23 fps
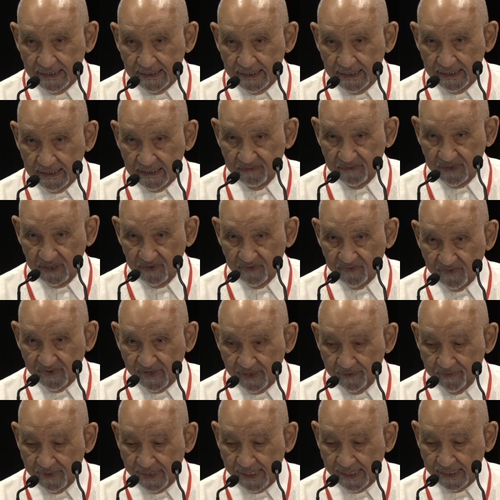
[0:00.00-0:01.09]
in the
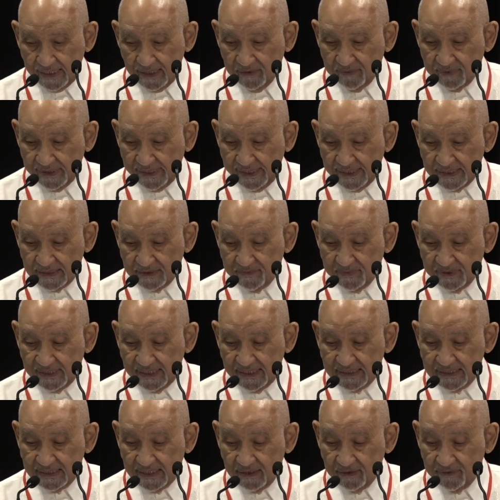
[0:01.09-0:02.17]
meatpacking plants, but
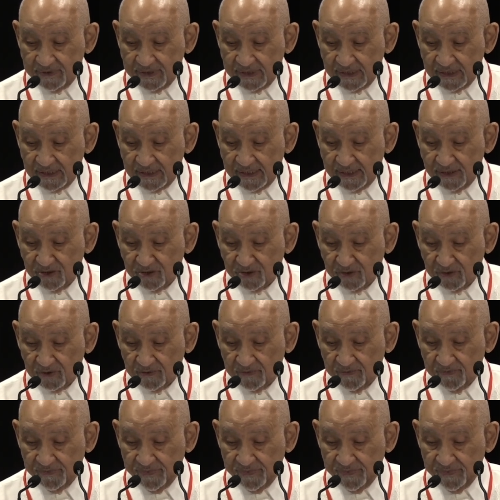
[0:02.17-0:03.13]
they said it was essential.